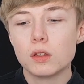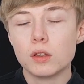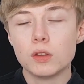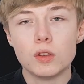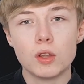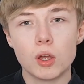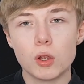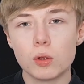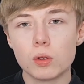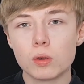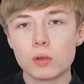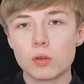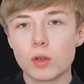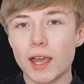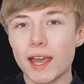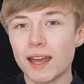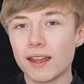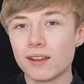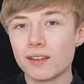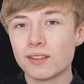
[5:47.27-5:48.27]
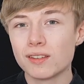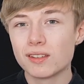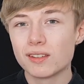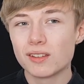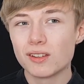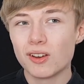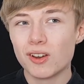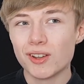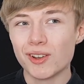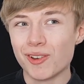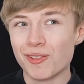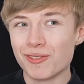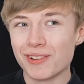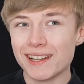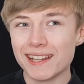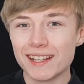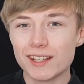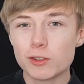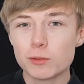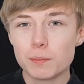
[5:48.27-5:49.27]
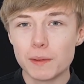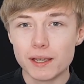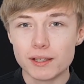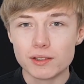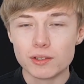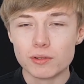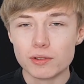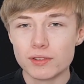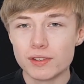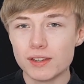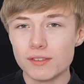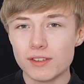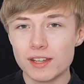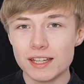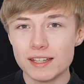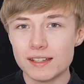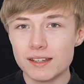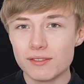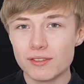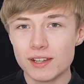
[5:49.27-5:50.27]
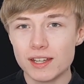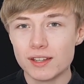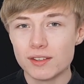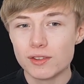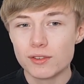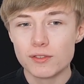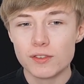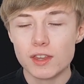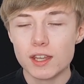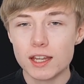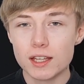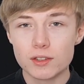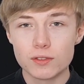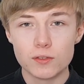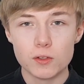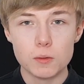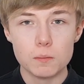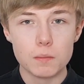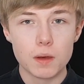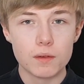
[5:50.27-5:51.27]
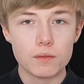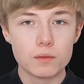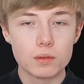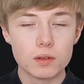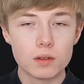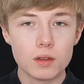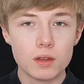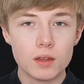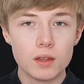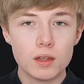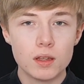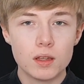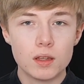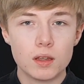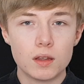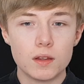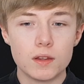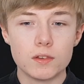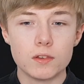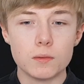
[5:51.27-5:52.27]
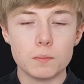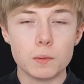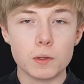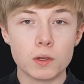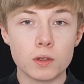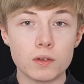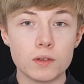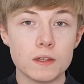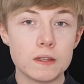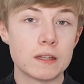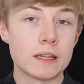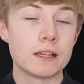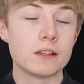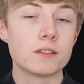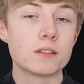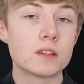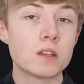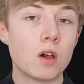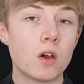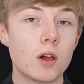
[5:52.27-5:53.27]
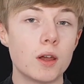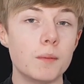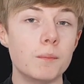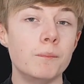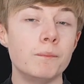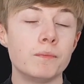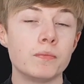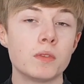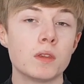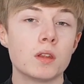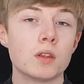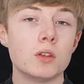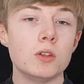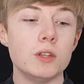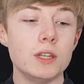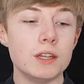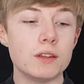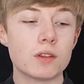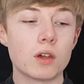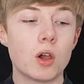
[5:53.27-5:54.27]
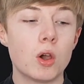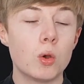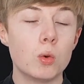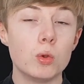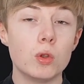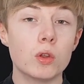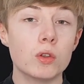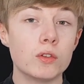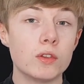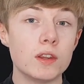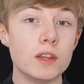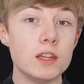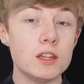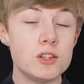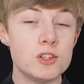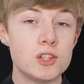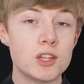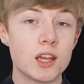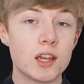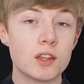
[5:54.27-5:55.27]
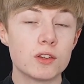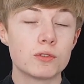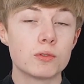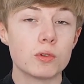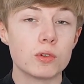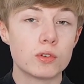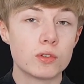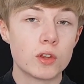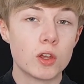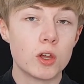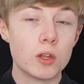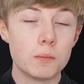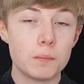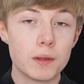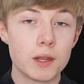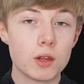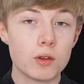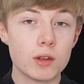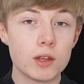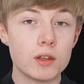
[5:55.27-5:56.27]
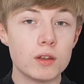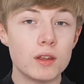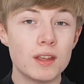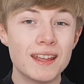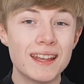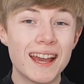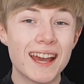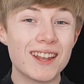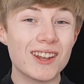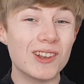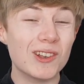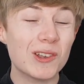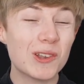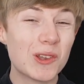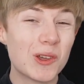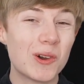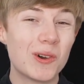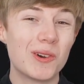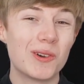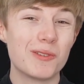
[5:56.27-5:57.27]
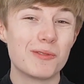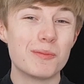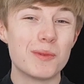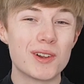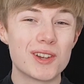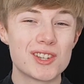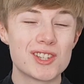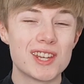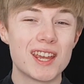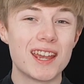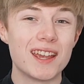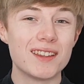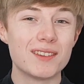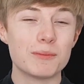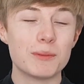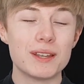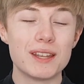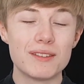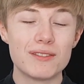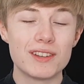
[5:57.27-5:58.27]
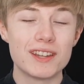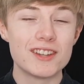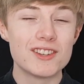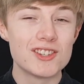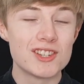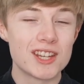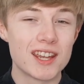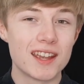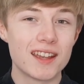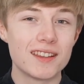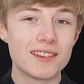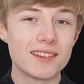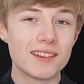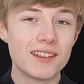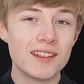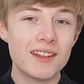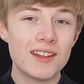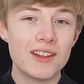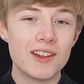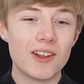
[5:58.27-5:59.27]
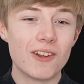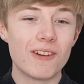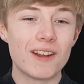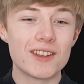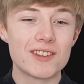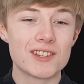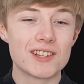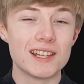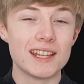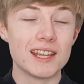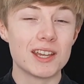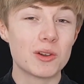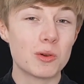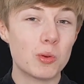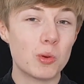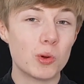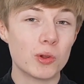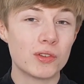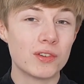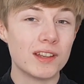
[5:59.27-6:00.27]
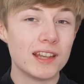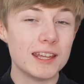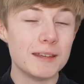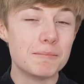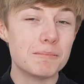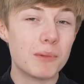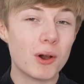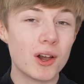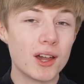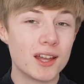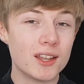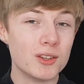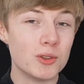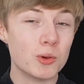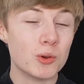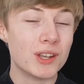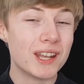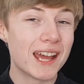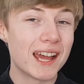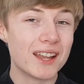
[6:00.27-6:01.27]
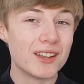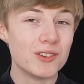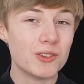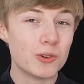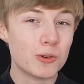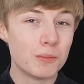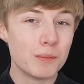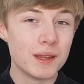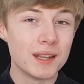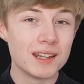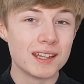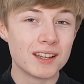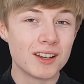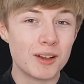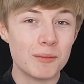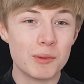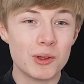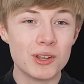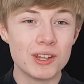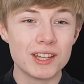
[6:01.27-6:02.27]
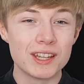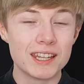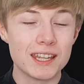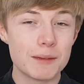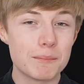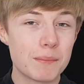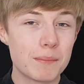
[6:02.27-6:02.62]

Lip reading: No, and I don't really expect to receive any dividends for the next few months. This is because it takes time. You need to hold on to these shares for a certain period, and a lot of my shares, my dividend shares, are actually quarterly, biannual and annual, meaning I'm only going to get